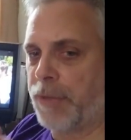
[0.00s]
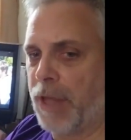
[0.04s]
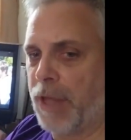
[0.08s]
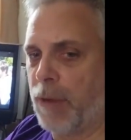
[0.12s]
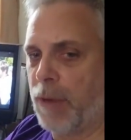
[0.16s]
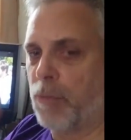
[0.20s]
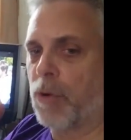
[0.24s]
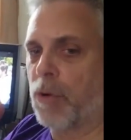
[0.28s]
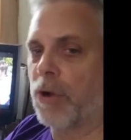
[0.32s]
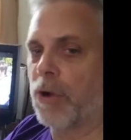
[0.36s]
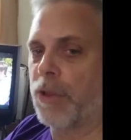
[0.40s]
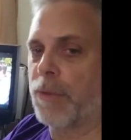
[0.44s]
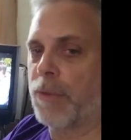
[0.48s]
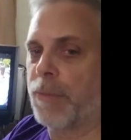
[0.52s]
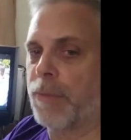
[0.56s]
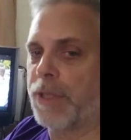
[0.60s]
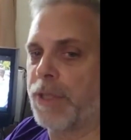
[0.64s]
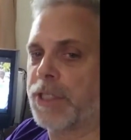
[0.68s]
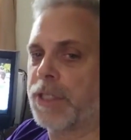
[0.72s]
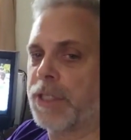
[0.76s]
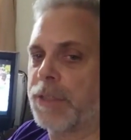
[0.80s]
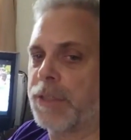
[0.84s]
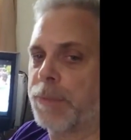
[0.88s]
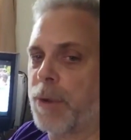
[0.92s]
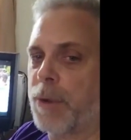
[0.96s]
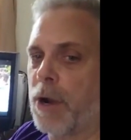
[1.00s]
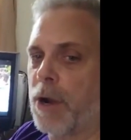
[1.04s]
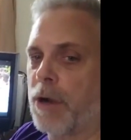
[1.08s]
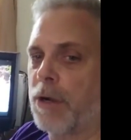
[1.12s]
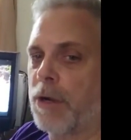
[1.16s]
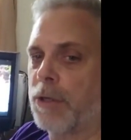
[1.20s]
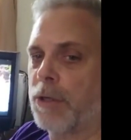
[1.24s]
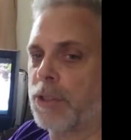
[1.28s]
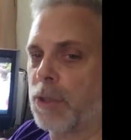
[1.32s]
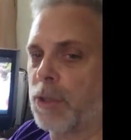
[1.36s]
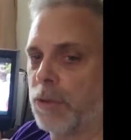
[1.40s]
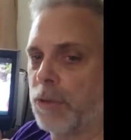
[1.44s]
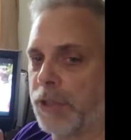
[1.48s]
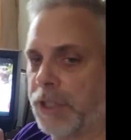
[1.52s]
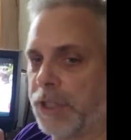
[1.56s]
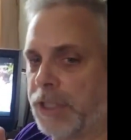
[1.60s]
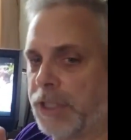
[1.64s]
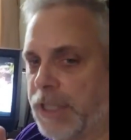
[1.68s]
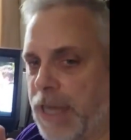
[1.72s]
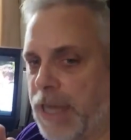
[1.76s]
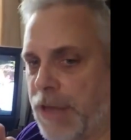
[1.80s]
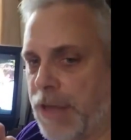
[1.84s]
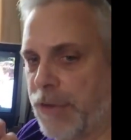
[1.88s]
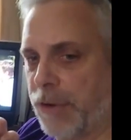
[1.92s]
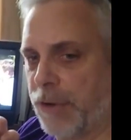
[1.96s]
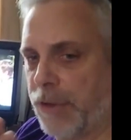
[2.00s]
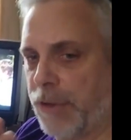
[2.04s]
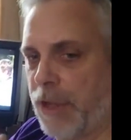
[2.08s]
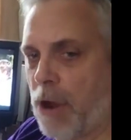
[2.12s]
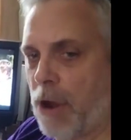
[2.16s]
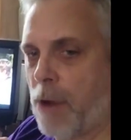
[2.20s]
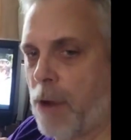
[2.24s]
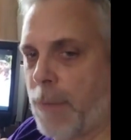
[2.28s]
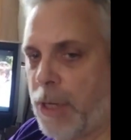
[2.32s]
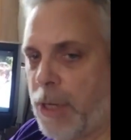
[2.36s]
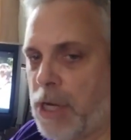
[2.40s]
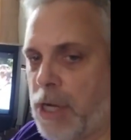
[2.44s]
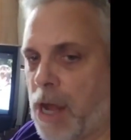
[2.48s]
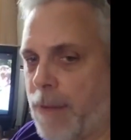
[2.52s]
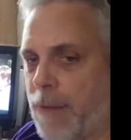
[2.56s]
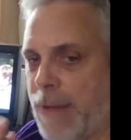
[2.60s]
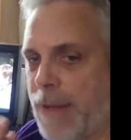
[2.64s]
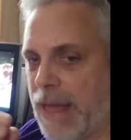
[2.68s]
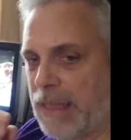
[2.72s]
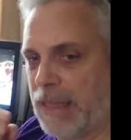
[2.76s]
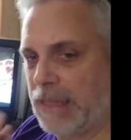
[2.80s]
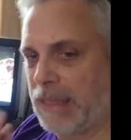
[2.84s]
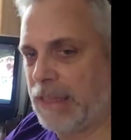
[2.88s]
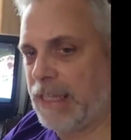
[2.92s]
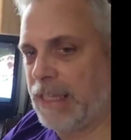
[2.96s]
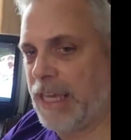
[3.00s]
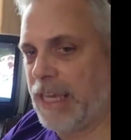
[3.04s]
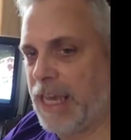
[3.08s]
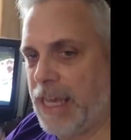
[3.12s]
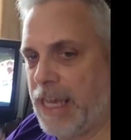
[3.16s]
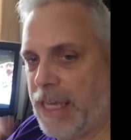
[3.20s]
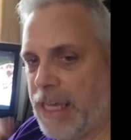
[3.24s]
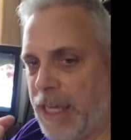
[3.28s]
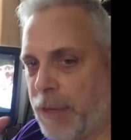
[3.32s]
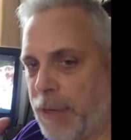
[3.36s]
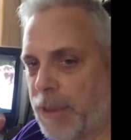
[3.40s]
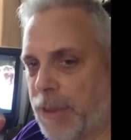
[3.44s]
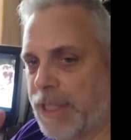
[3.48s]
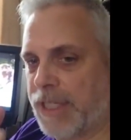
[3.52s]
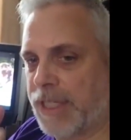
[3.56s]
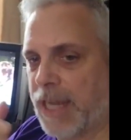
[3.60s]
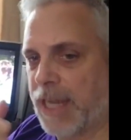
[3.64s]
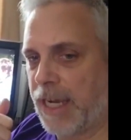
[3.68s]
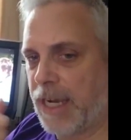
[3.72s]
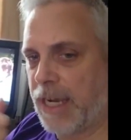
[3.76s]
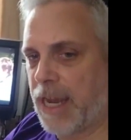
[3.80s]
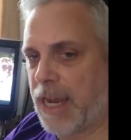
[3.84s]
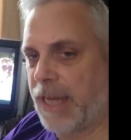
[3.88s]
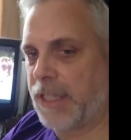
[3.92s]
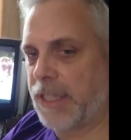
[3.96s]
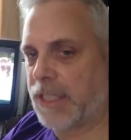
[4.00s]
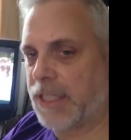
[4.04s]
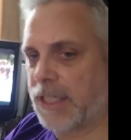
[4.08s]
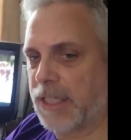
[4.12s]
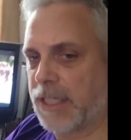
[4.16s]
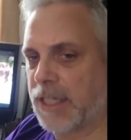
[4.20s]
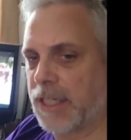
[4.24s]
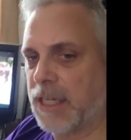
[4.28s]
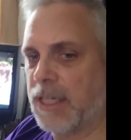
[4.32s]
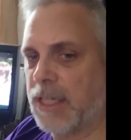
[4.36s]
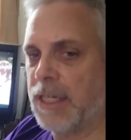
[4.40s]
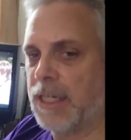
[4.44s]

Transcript: They were the business partners holding together the Armored Combat League, USA Knights.